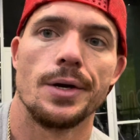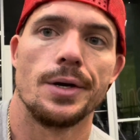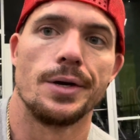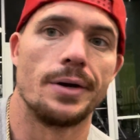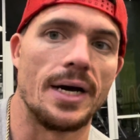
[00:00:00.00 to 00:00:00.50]

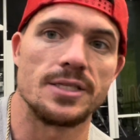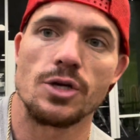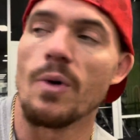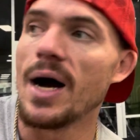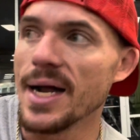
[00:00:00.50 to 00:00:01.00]
you're not
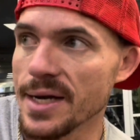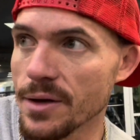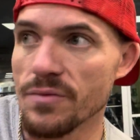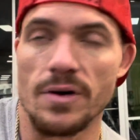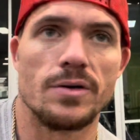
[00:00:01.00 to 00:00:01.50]
squatting
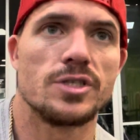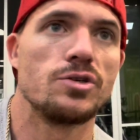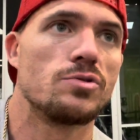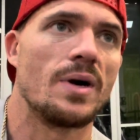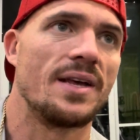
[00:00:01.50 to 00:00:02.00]
over
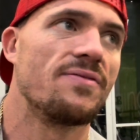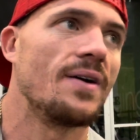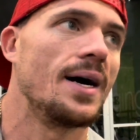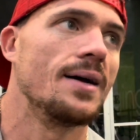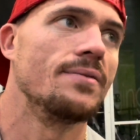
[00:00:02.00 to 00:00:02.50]

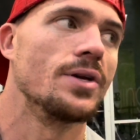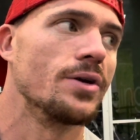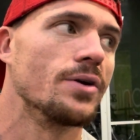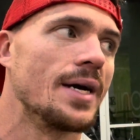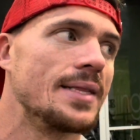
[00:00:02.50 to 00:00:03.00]
225, you know,
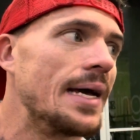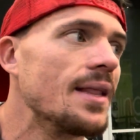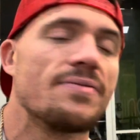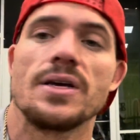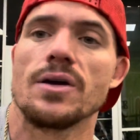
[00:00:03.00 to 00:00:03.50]
you're not
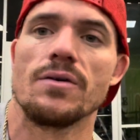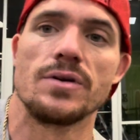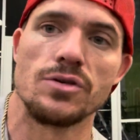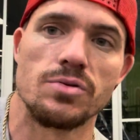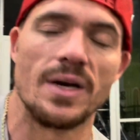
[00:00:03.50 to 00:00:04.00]
deadlifting over
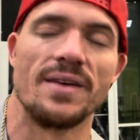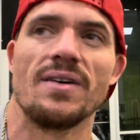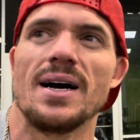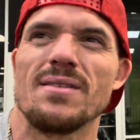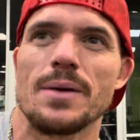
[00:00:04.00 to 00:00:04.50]

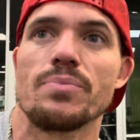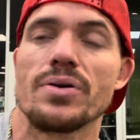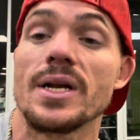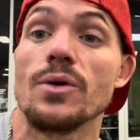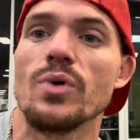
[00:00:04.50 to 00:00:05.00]
225, like
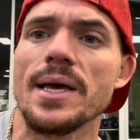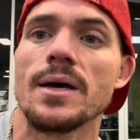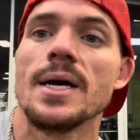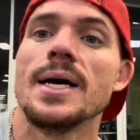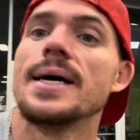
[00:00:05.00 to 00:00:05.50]
pretty weak,
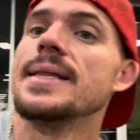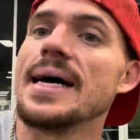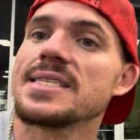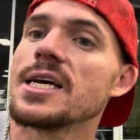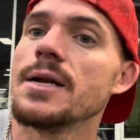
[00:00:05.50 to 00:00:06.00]

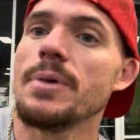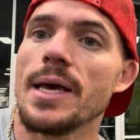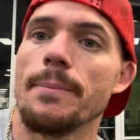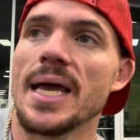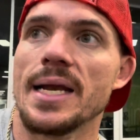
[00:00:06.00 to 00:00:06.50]
that's going to be a
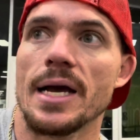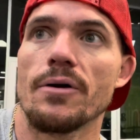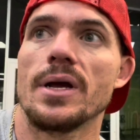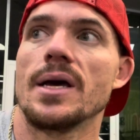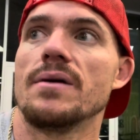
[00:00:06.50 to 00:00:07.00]
main
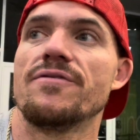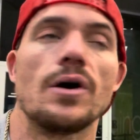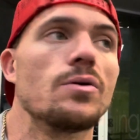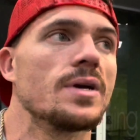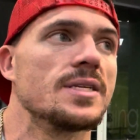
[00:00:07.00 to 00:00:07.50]
area of
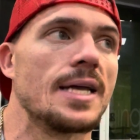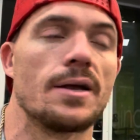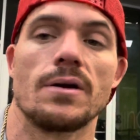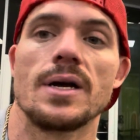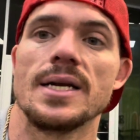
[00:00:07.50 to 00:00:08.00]
focus that
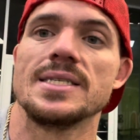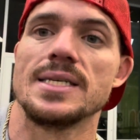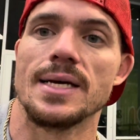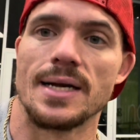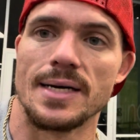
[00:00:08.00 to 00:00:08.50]
you're going to
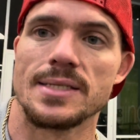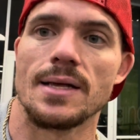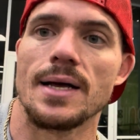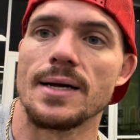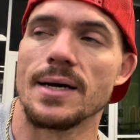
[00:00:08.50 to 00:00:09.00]
see a nice
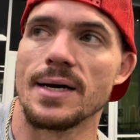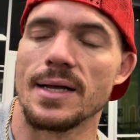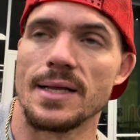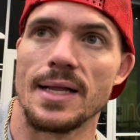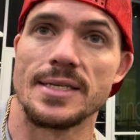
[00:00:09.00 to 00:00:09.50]

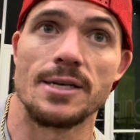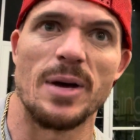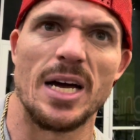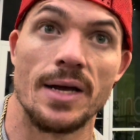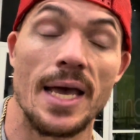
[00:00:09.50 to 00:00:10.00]

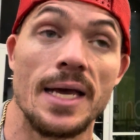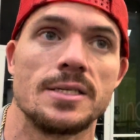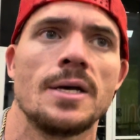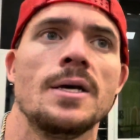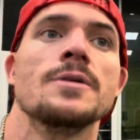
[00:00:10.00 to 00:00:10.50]
amount of gains.
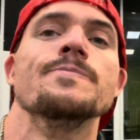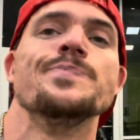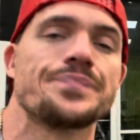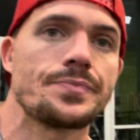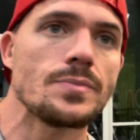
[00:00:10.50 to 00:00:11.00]

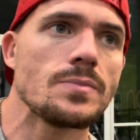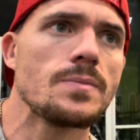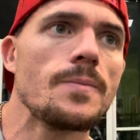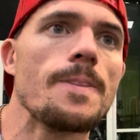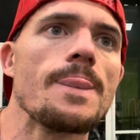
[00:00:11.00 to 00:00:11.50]

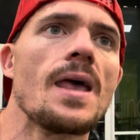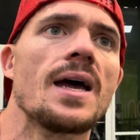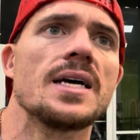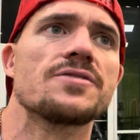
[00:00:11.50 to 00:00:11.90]
As